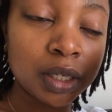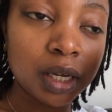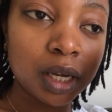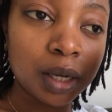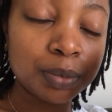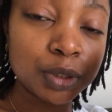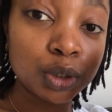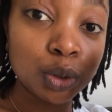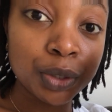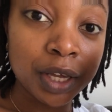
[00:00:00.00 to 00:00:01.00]
um,
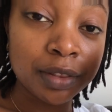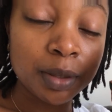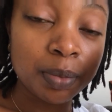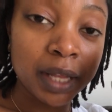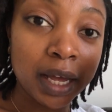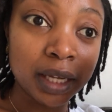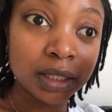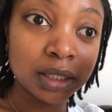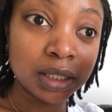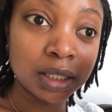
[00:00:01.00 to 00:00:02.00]
soaking the
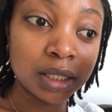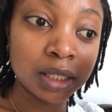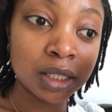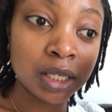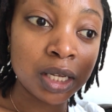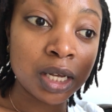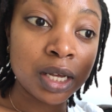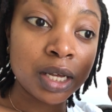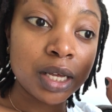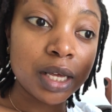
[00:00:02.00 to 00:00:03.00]
plant
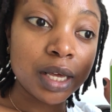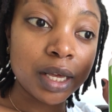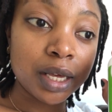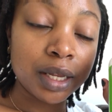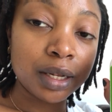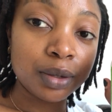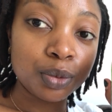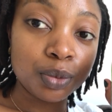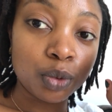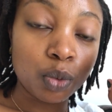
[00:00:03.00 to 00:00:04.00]

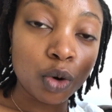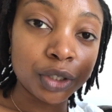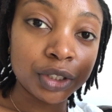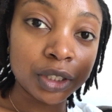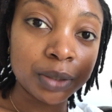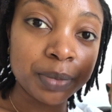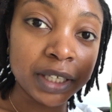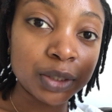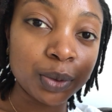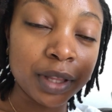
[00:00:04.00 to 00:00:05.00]
in water
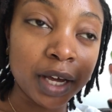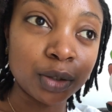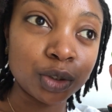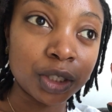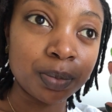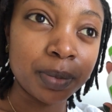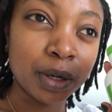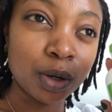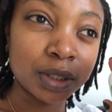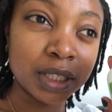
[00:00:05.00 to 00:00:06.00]
mixed with hydrogen
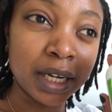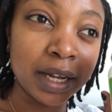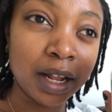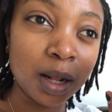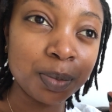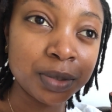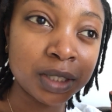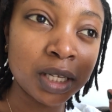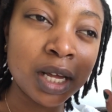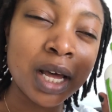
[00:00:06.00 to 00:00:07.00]
peroxide
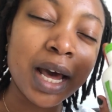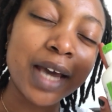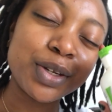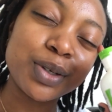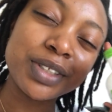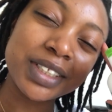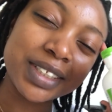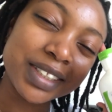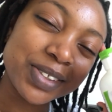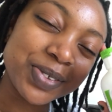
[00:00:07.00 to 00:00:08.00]
helps I don't
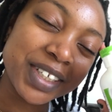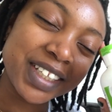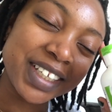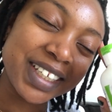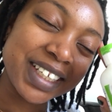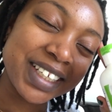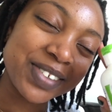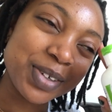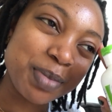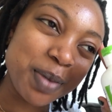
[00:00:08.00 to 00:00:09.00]
really
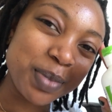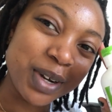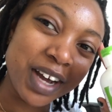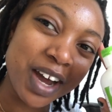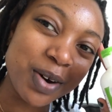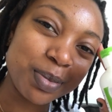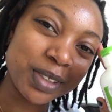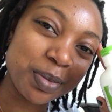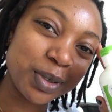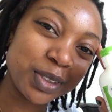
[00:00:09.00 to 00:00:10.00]
remember how I'm
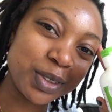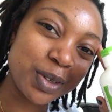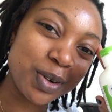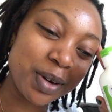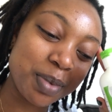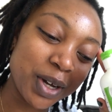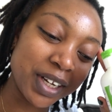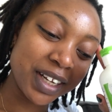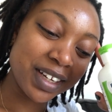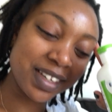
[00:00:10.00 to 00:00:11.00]
supposed to go
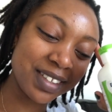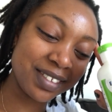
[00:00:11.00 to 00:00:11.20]
about it,